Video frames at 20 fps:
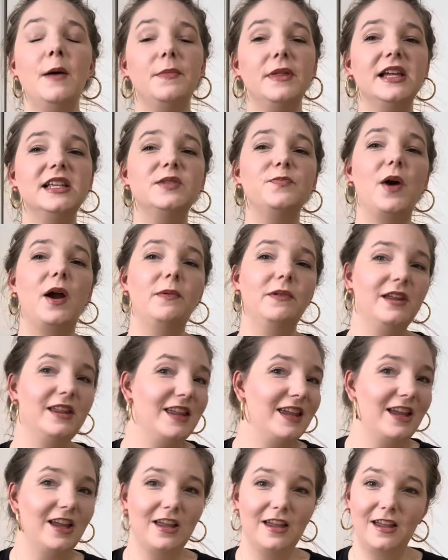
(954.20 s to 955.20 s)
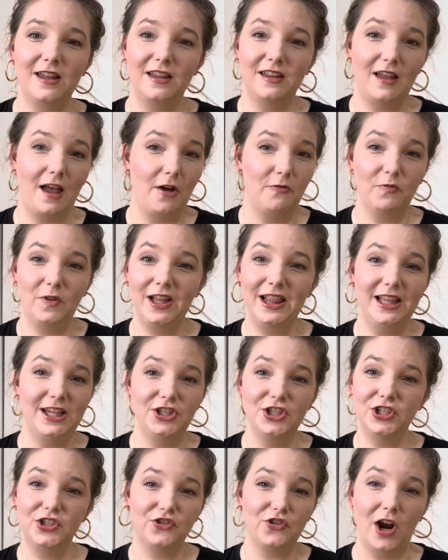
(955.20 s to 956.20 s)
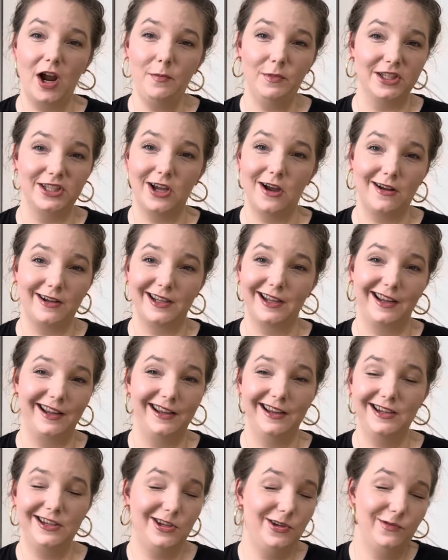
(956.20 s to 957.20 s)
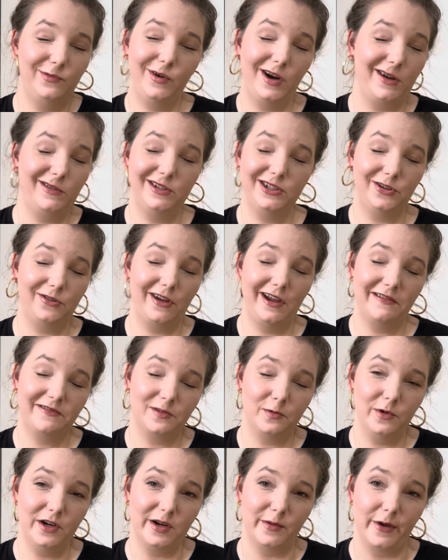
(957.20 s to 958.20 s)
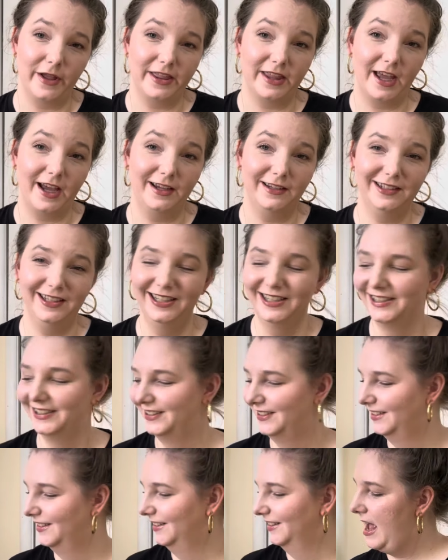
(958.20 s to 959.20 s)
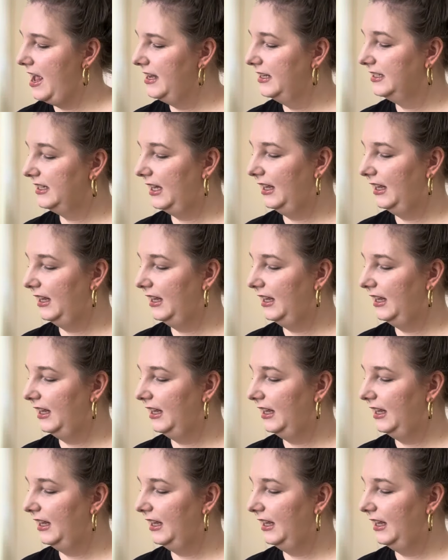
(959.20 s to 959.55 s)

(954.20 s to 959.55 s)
But that's probably the religious trauma talking, and you probably don't have to worry about that. And